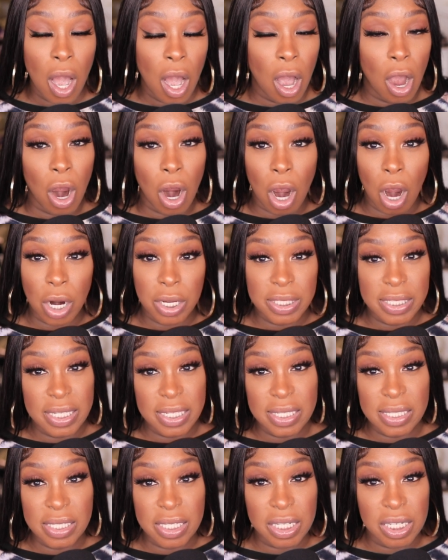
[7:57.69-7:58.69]
an
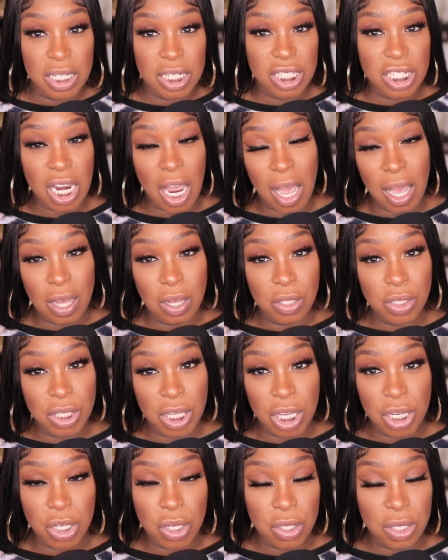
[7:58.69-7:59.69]
artistic child
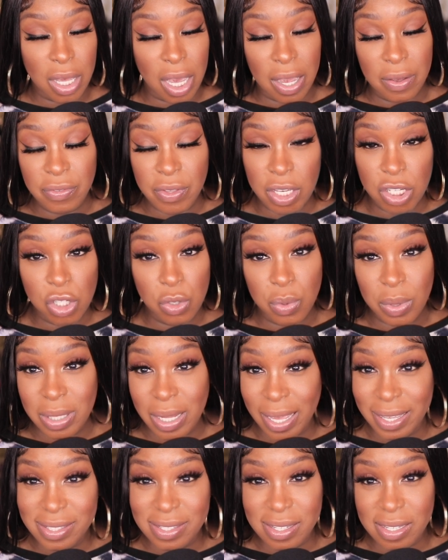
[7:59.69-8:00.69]
in your life that you would
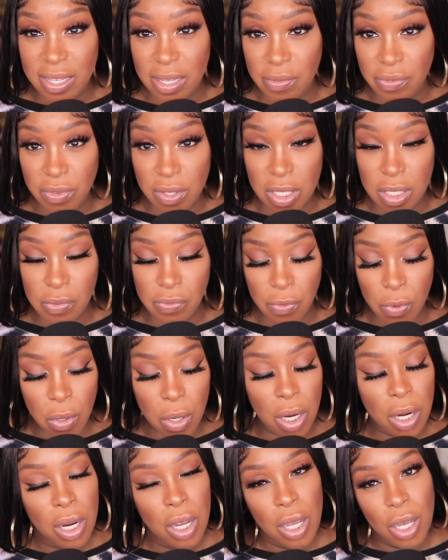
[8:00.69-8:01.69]
like to gift this for,